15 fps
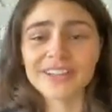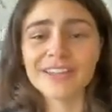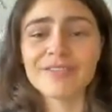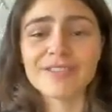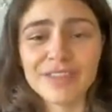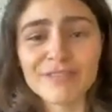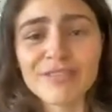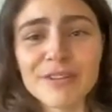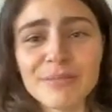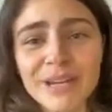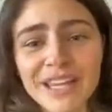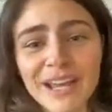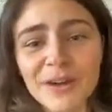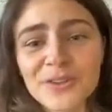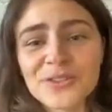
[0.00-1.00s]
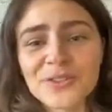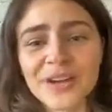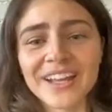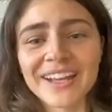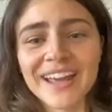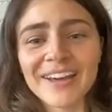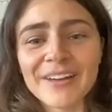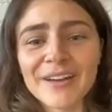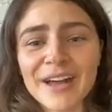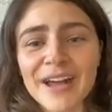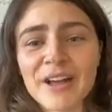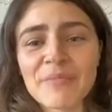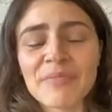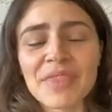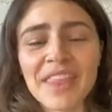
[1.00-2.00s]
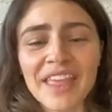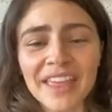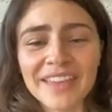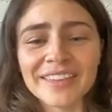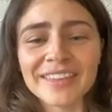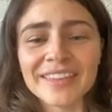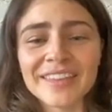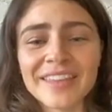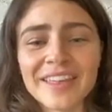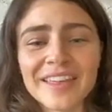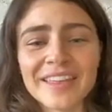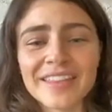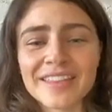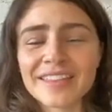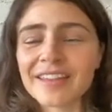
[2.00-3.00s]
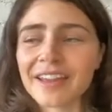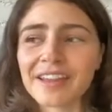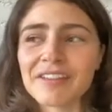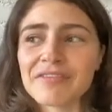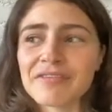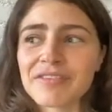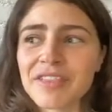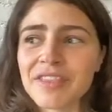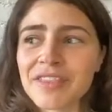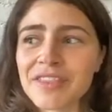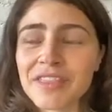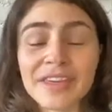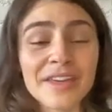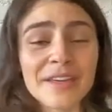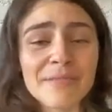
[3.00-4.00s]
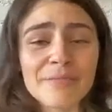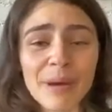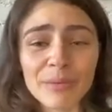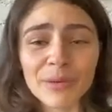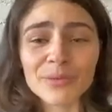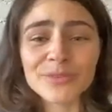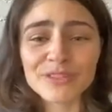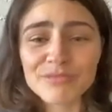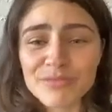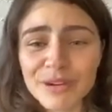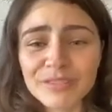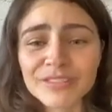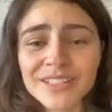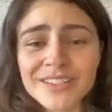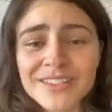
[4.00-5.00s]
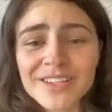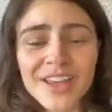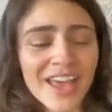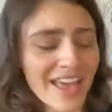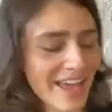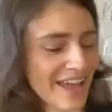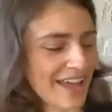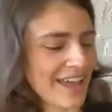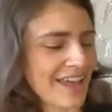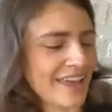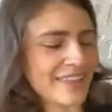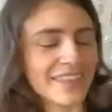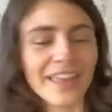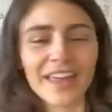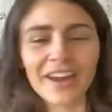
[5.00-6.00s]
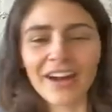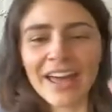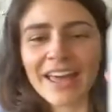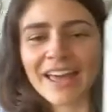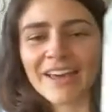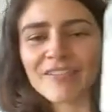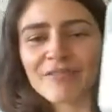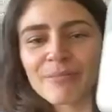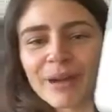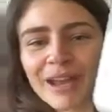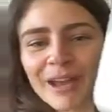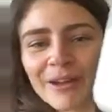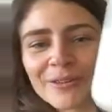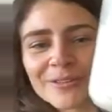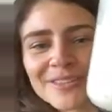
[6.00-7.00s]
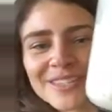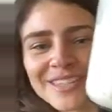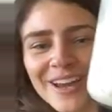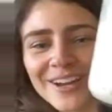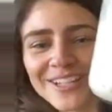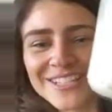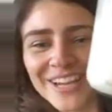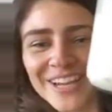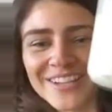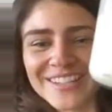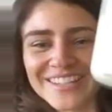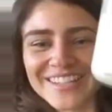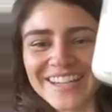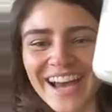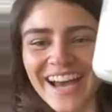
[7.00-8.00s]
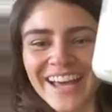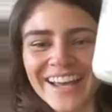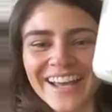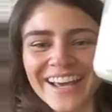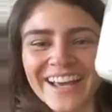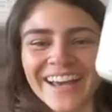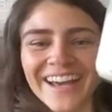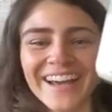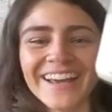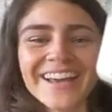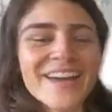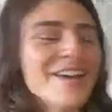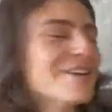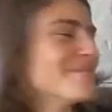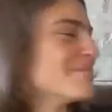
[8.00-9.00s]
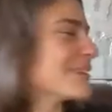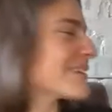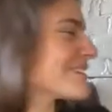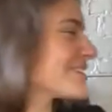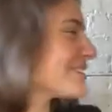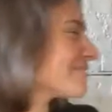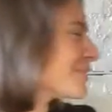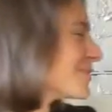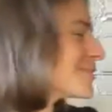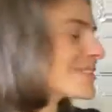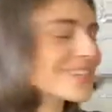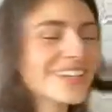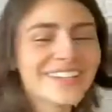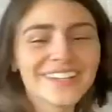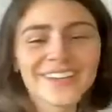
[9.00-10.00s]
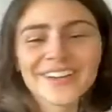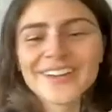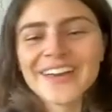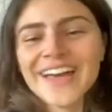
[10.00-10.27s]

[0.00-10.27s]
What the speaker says: of everybody else right now in the kind of their bubbles of privilege and that I have my own sourdough starter because of course I